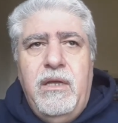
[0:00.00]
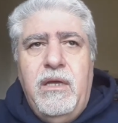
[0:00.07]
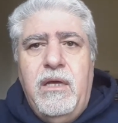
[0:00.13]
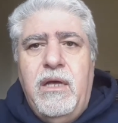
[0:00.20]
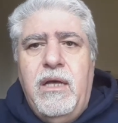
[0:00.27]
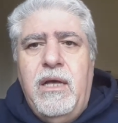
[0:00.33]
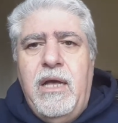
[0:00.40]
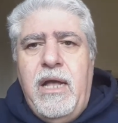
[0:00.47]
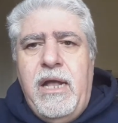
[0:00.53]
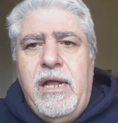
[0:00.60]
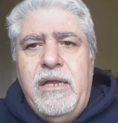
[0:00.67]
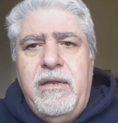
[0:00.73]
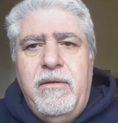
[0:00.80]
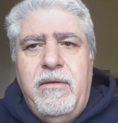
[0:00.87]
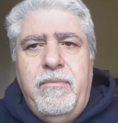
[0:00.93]

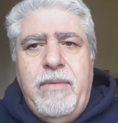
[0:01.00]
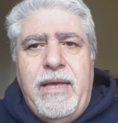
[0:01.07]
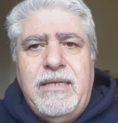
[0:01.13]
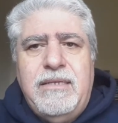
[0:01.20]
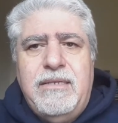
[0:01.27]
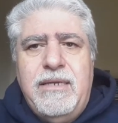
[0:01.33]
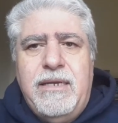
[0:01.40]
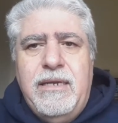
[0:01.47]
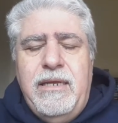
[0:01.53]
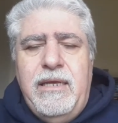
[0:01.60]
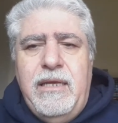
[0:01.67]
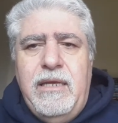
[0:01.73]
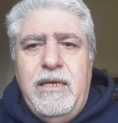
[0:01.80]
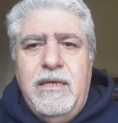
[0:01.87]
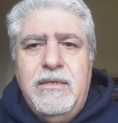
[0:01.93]
and
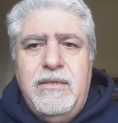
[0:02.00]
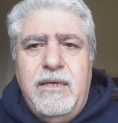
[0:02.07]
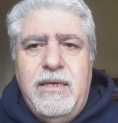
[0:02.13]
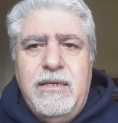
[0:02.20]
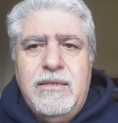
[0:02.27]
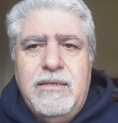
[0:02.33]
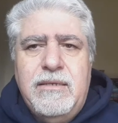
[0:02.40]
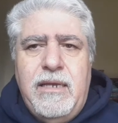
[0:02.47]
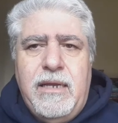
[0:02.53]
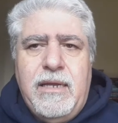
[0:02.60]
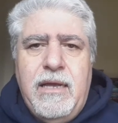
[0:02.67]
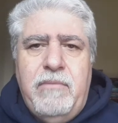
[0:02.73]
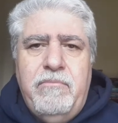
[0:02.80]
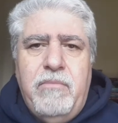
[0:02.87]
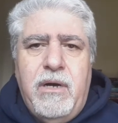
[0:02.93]
basically things
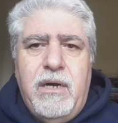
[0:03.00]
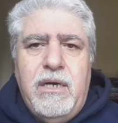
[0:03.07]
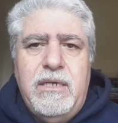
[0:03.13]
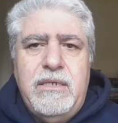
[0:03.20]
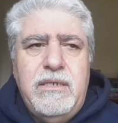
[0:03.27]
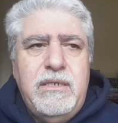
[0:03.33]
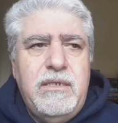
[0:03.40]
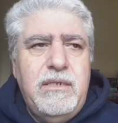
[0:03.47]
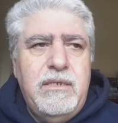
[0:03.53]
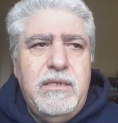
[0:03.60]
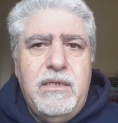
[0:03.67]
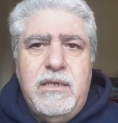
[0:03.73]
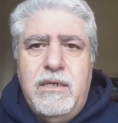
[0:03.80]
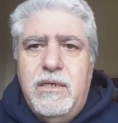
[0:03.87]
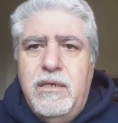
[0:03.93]
like Kanban
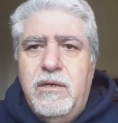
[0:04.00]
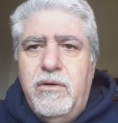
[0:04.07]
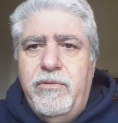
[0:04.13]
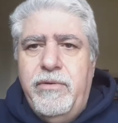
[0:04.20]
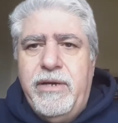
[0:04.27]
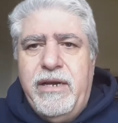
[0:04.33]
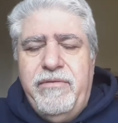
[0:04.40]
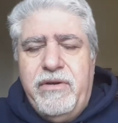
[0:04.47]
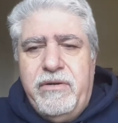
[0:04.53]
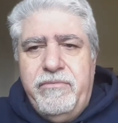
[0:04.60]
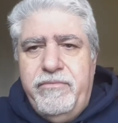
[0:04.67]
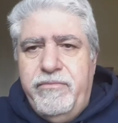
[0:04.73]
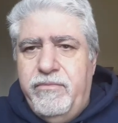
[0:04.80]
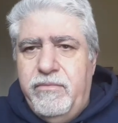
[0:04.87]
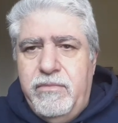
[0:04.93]
and
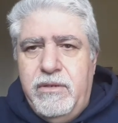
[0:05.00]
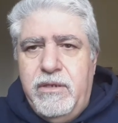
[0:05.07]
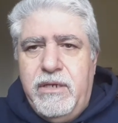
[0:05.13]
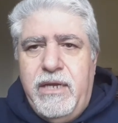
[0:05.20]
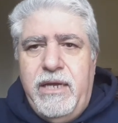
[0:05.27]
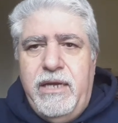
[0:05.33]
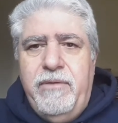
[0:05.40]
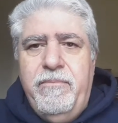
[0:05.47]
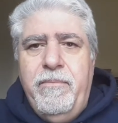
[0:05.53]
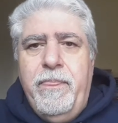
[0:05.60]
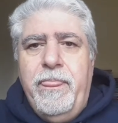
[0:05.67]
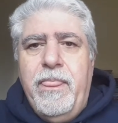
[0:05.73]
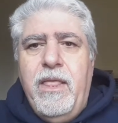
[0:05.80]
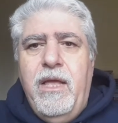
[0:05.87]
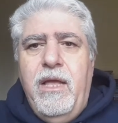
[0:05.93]
whatever. Okay.
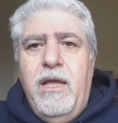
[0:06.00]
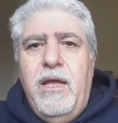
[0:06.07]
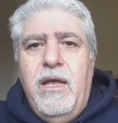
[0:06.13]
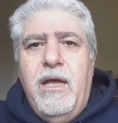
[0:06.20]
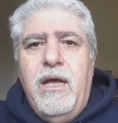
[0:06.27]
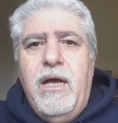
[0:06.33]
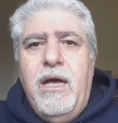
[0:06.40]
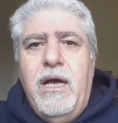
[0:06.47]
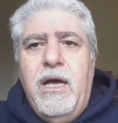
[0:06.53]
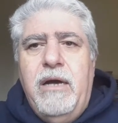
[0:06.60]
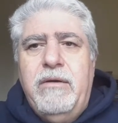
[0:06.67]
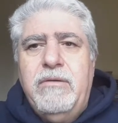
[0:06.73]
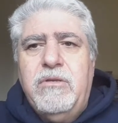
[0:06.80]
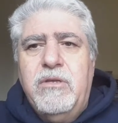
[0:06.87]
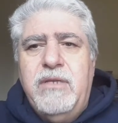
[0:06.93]

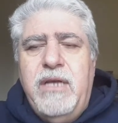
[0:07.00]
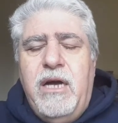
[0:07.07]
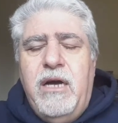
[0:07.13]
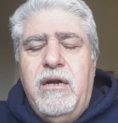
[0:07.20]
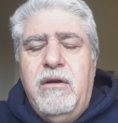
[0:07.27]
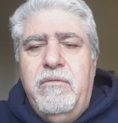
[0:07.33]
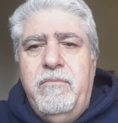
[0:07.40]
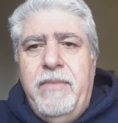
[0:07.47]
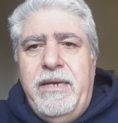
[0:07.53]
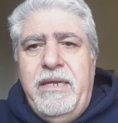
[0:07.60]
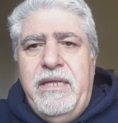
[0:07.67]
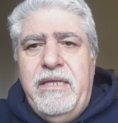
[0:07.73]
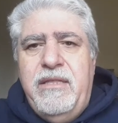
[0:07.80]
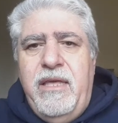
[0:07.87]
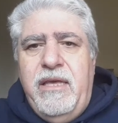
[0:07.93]
So there are
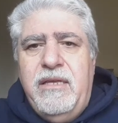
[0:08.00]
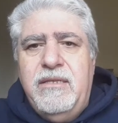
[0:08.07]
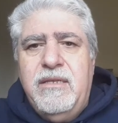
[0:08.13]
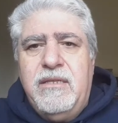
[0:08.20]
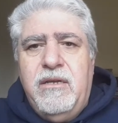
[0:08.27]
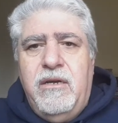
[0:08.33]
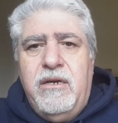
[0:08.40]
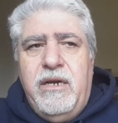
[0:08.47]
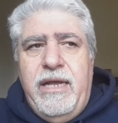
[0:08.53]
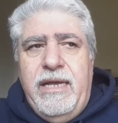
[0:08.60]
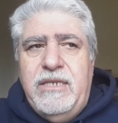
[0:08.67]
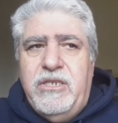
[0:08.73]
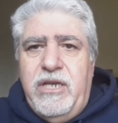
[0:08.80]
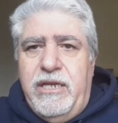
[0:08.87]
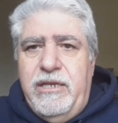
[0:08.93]
many things that are
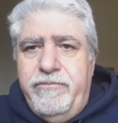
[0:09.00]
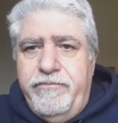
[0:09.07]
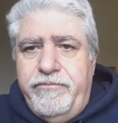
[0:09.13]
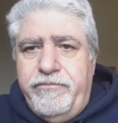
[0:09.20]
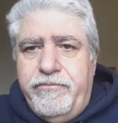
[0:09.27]
Agile.